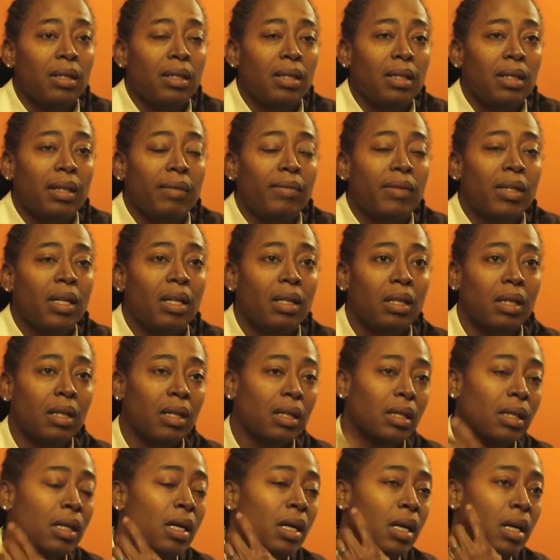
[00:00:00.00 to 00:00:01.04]
and I've done
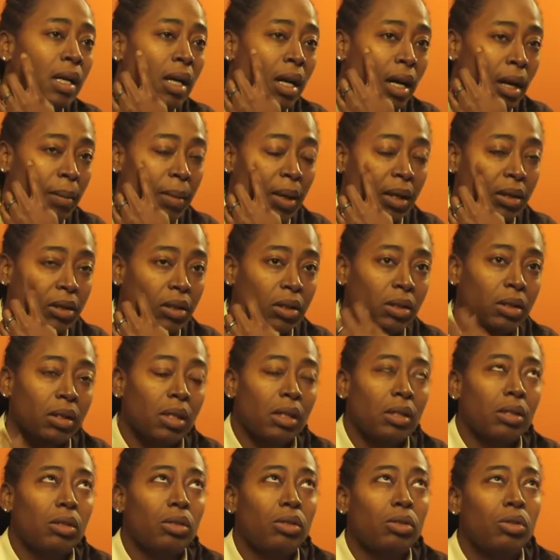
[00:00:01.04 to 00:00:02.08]
about
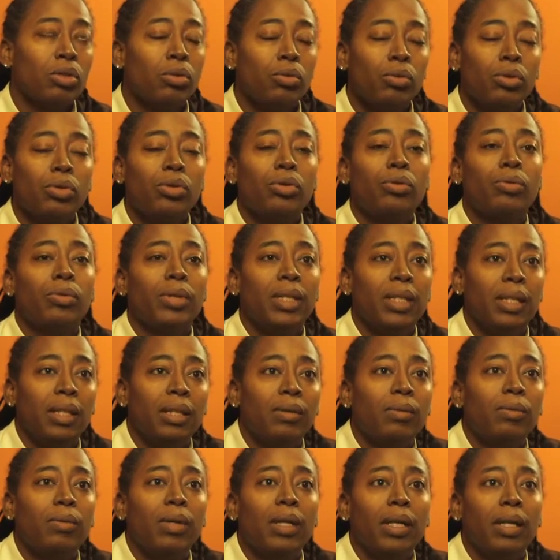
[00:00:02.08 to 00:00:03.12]

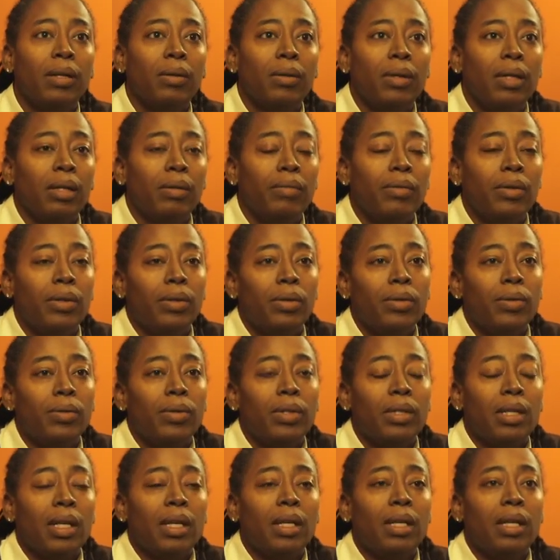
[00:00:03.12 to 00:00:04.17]
2-3 radio
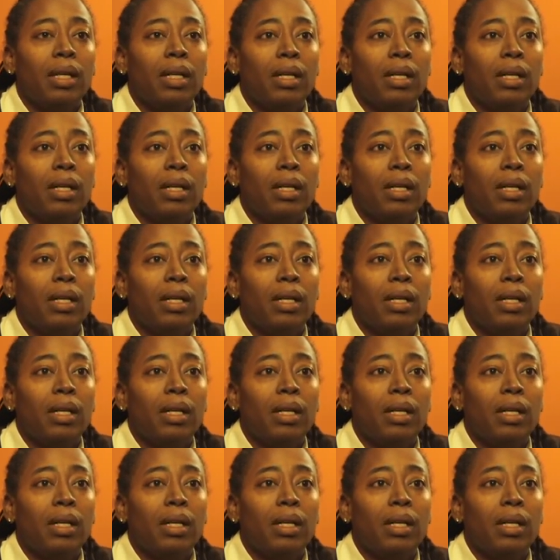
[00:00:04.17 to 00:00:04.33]
interviews, and